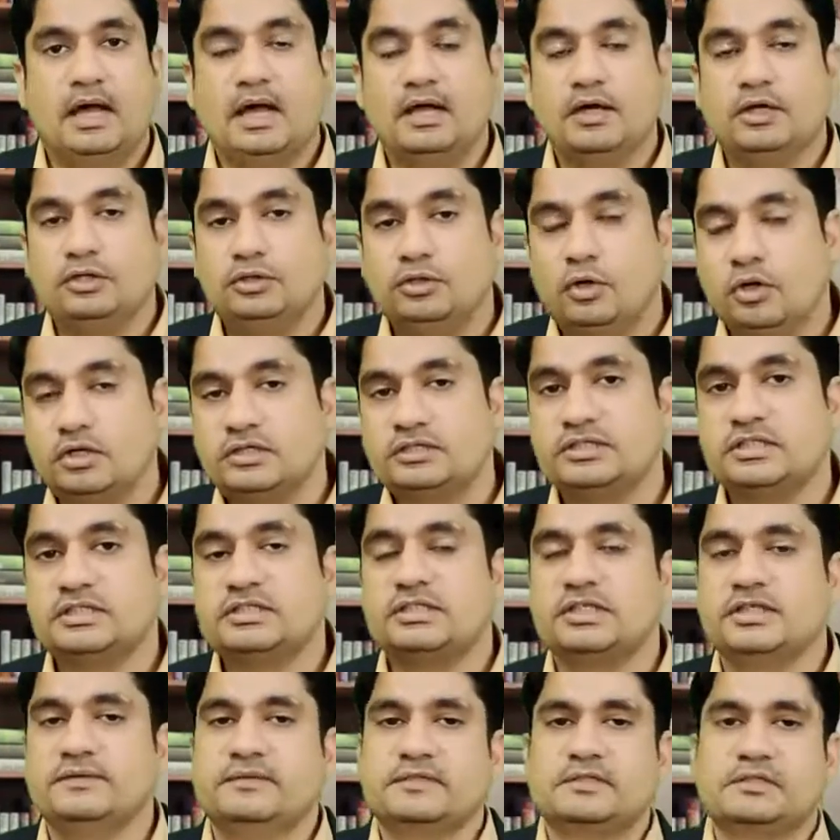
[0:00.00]
Not
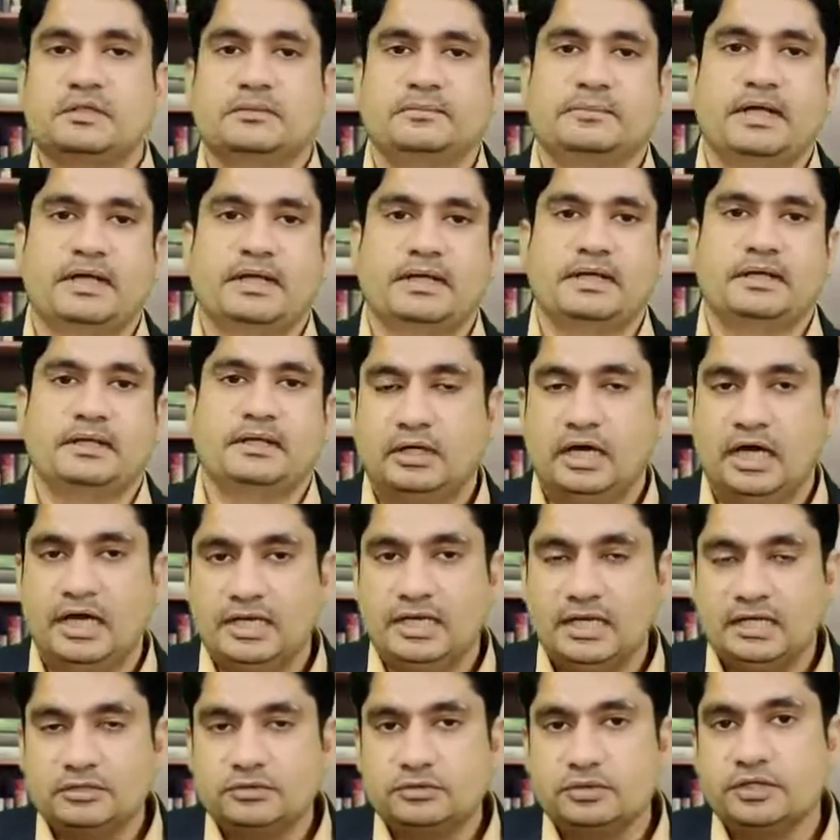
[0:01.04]
just investment banking,
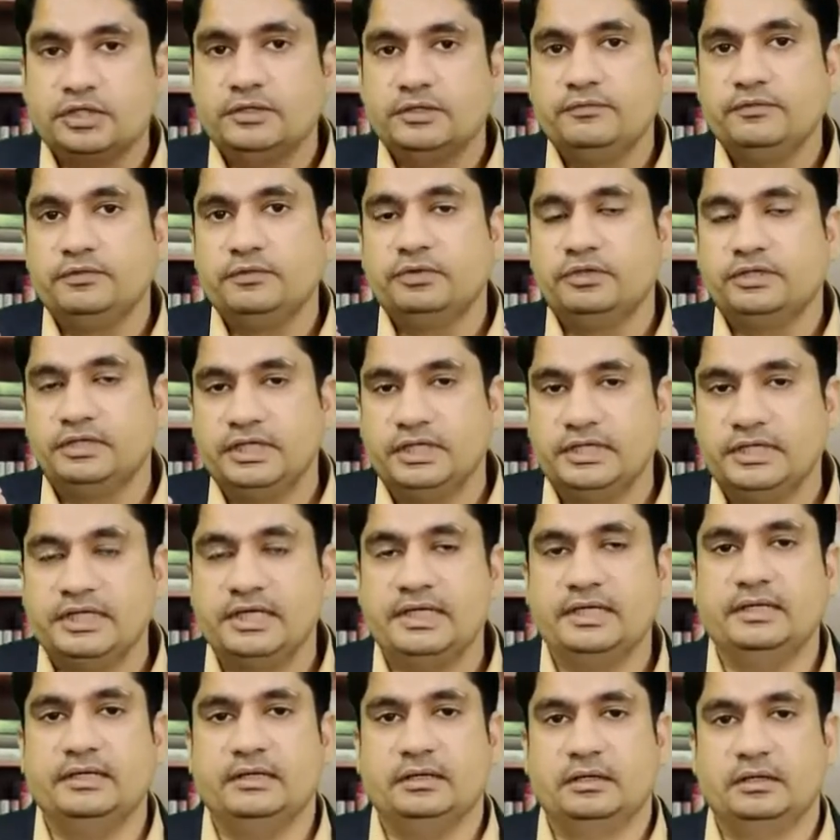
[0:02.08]
I'll also give you the
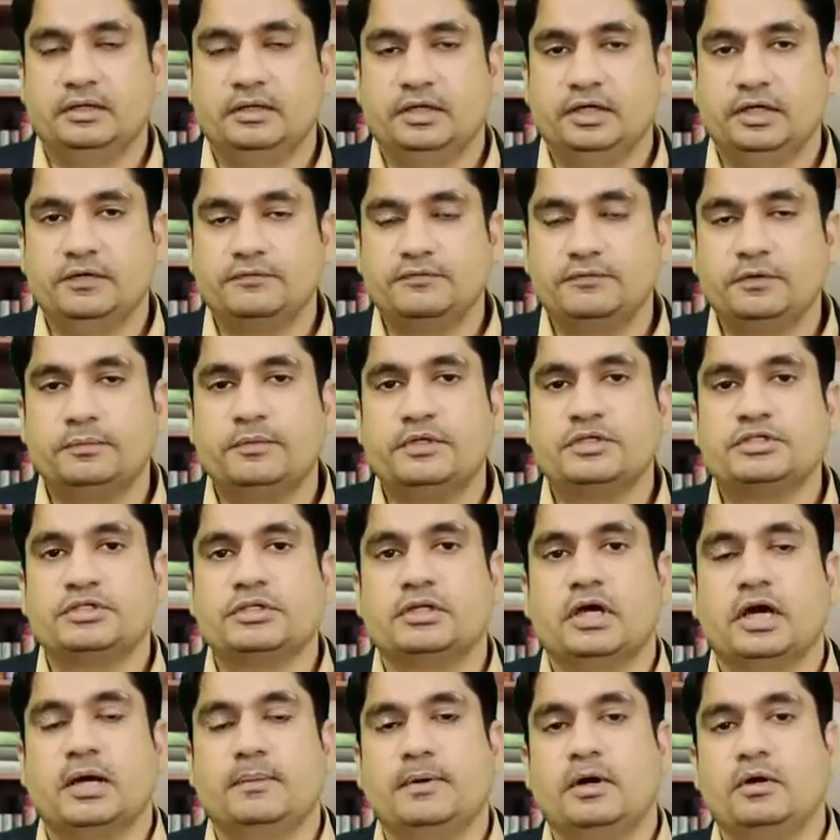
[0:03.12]
detailed
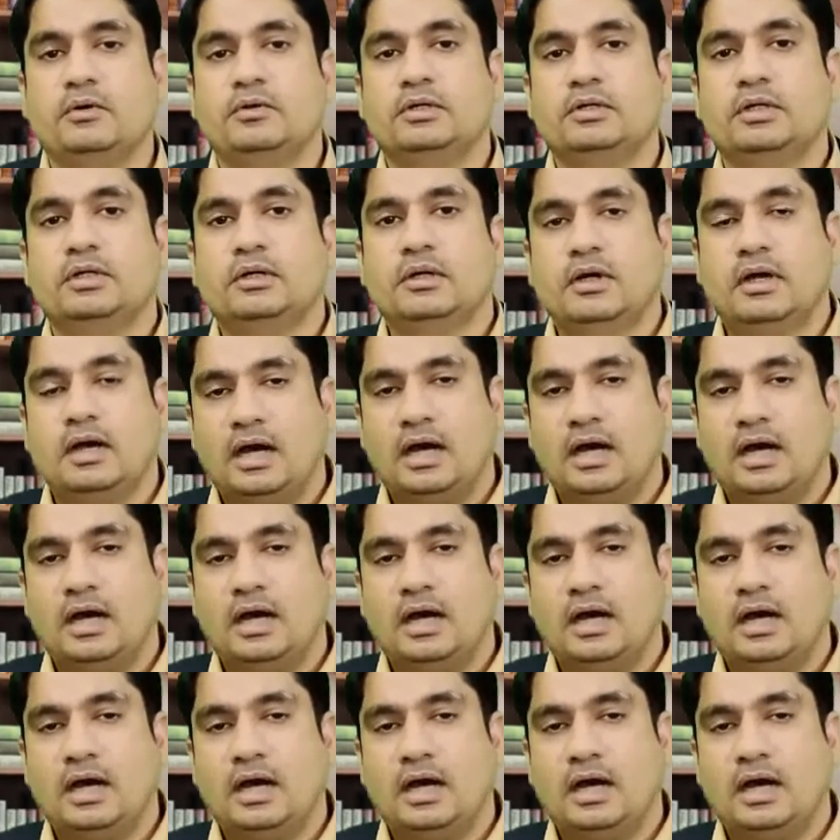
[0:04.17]
information about